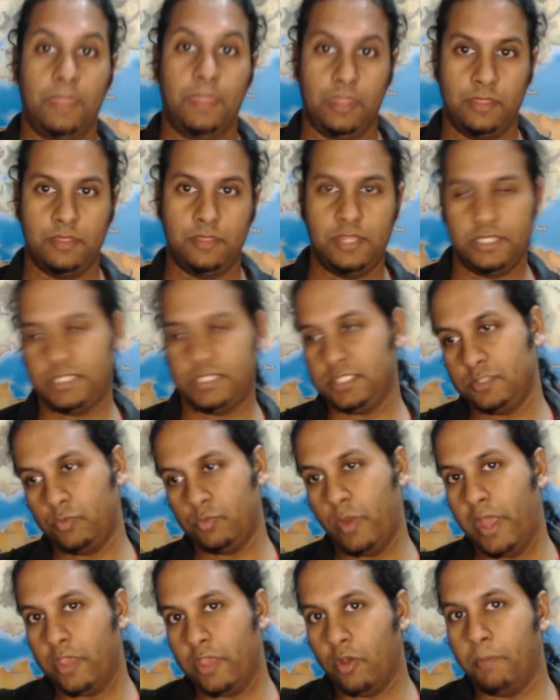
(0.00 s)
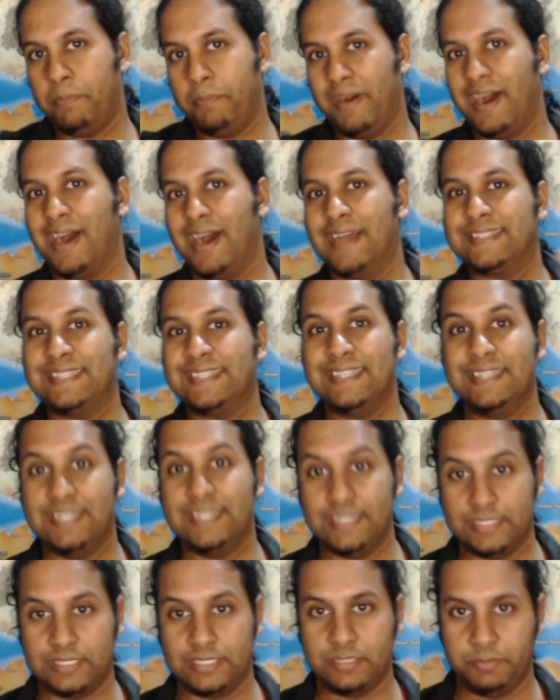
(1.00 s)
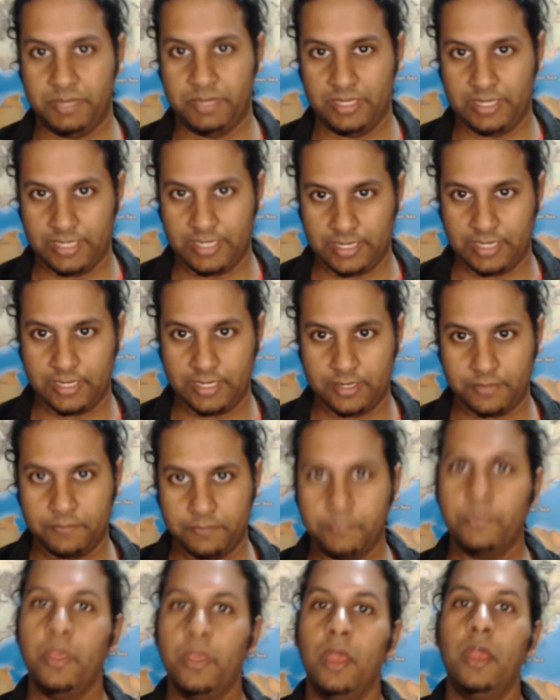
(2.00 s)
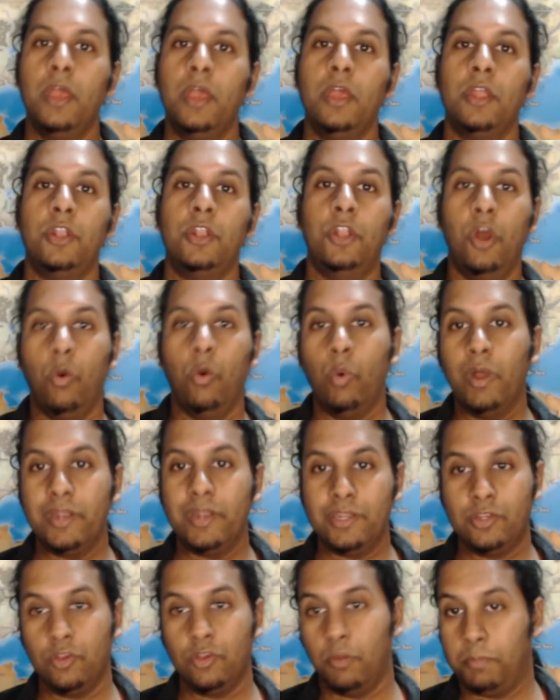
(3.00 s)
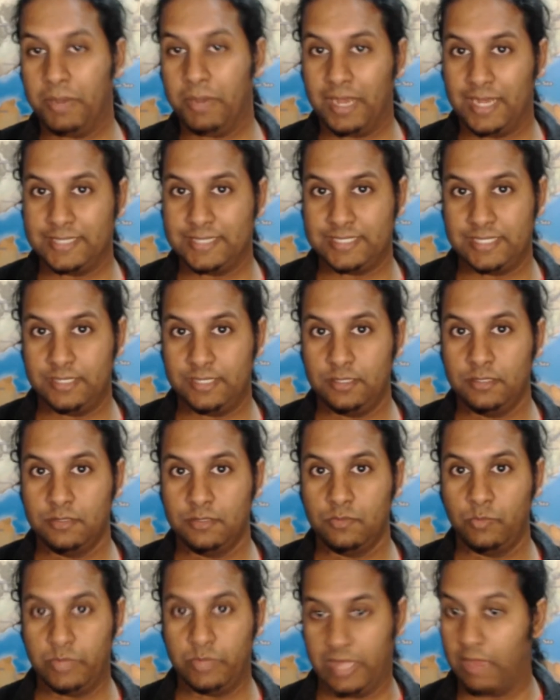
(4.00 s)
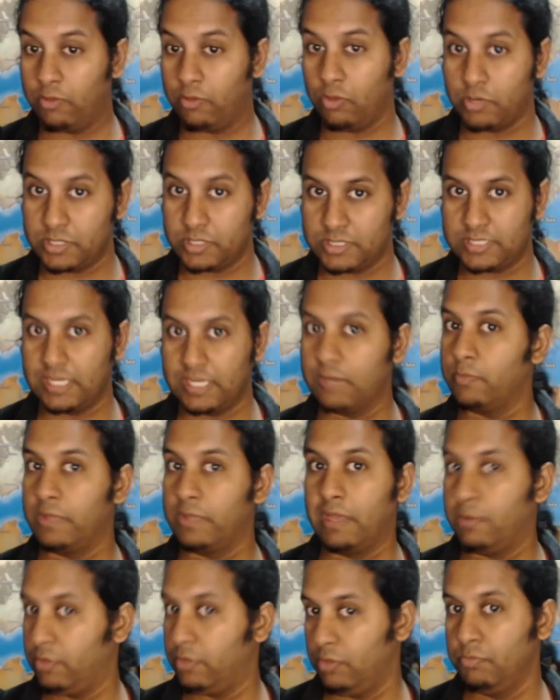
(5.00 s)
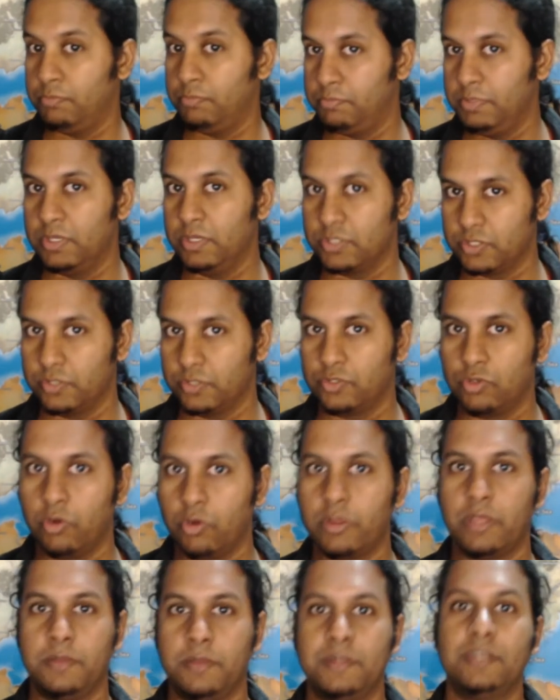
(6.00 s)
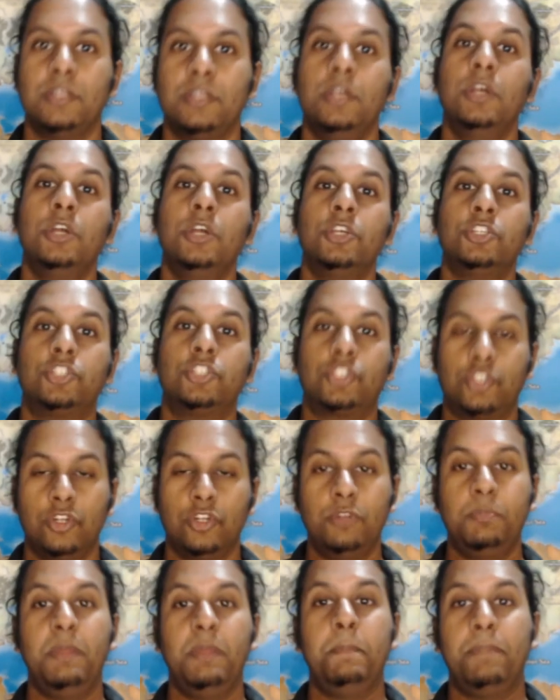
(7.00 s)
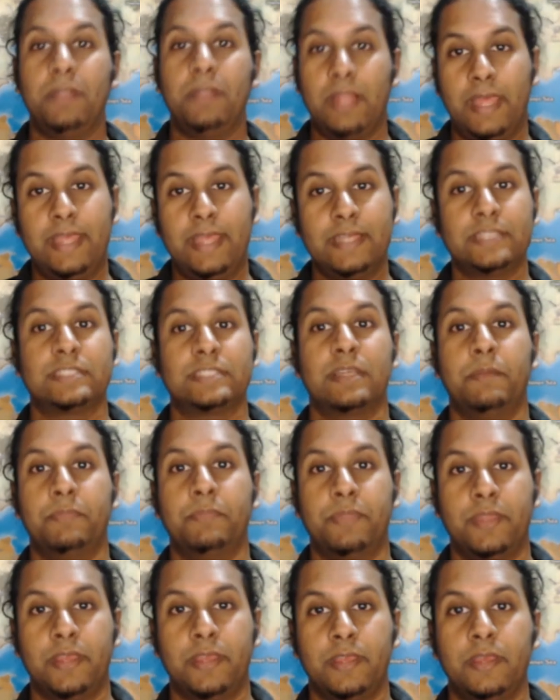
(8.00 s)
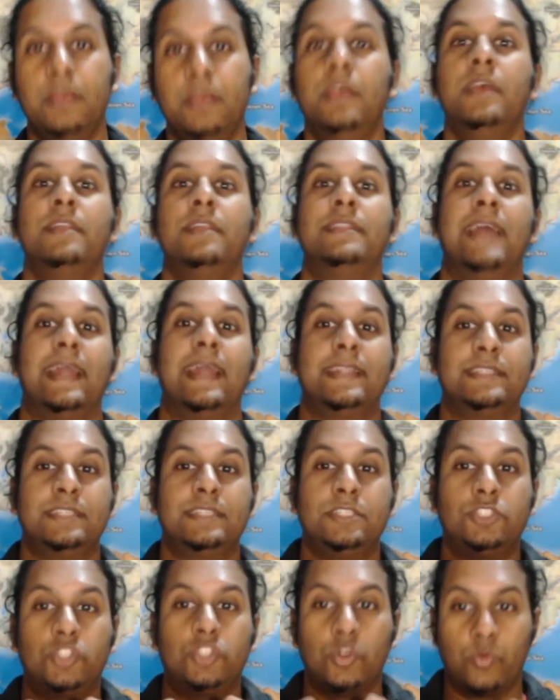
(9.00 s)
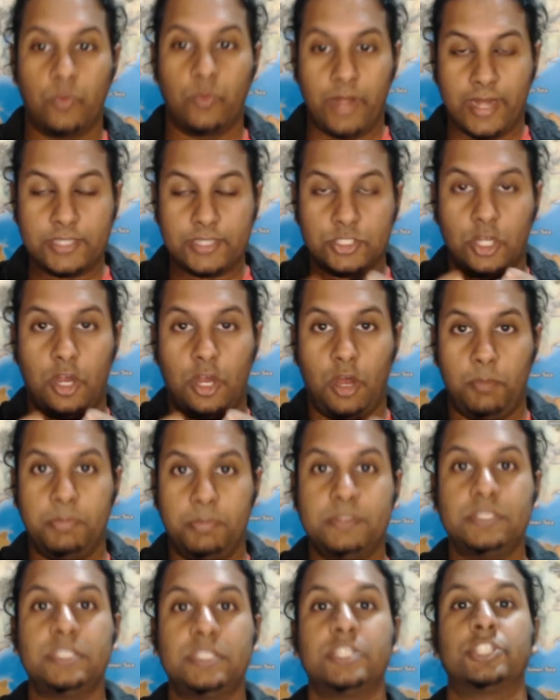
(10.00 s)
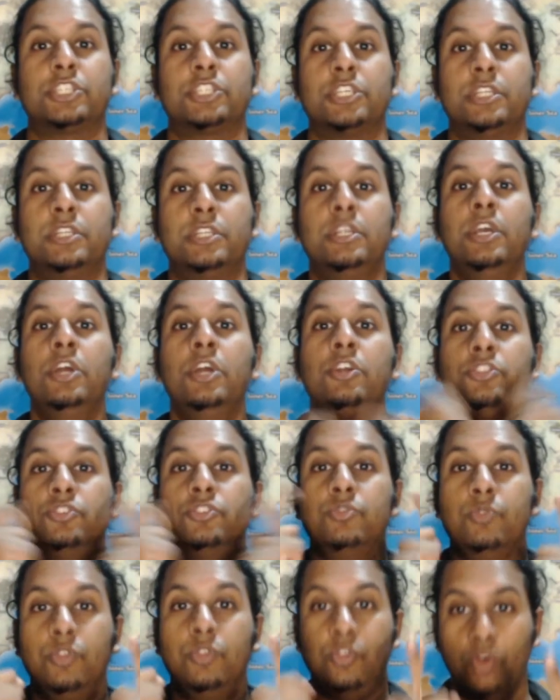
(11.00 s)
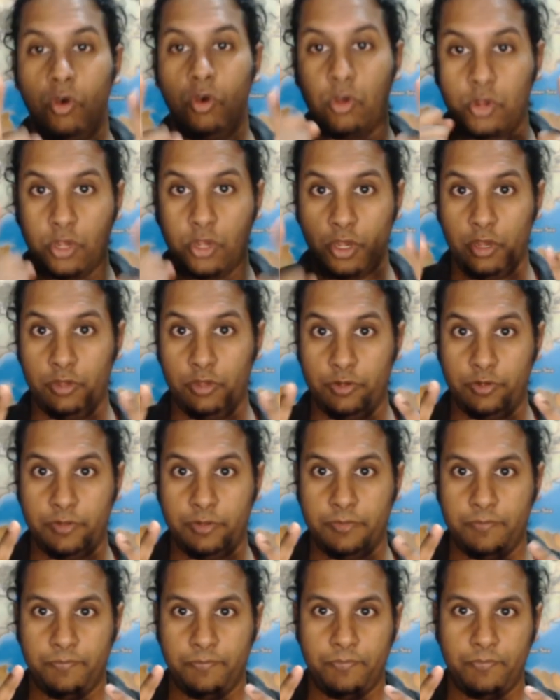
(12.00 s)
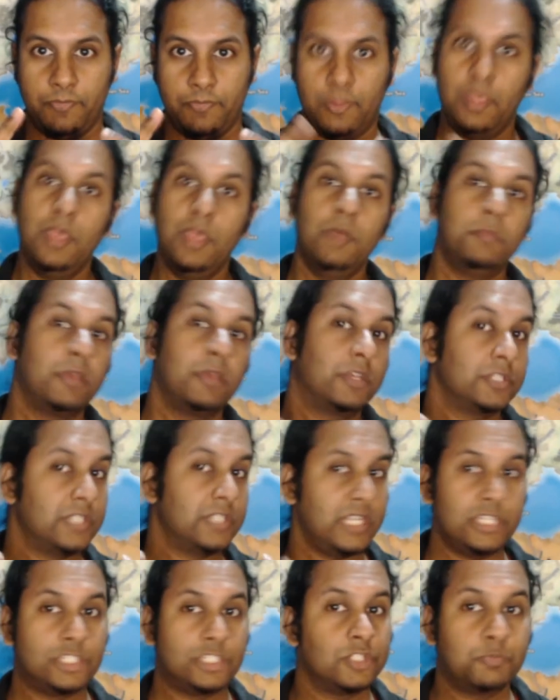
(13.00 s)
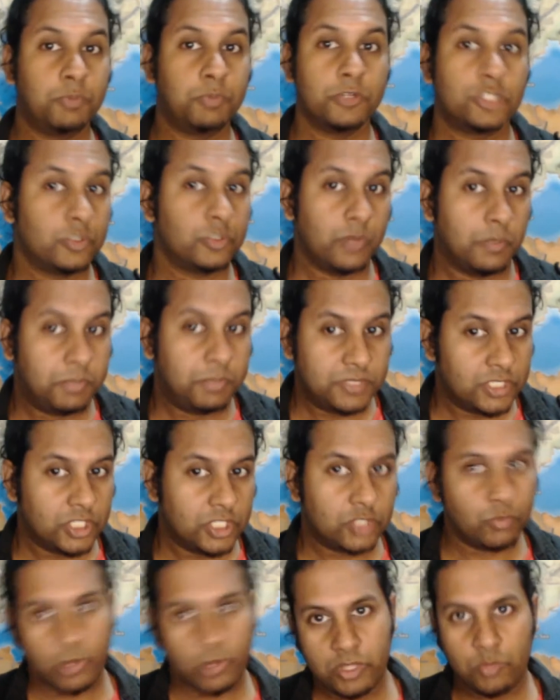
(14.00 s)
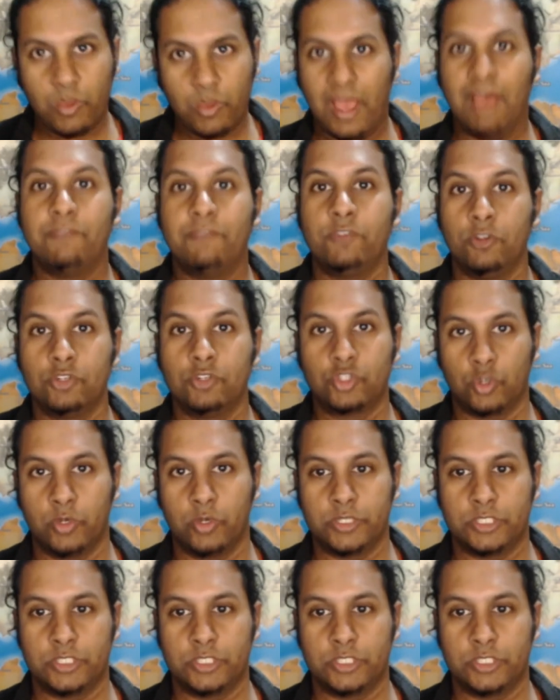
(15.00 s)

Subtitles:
This is where your party needs to be lenient. No one in your party, without your consent and without you, sort of talking it, should be playing something that is in direct opposition to your code. Because it just puts you in a position where you have no choice.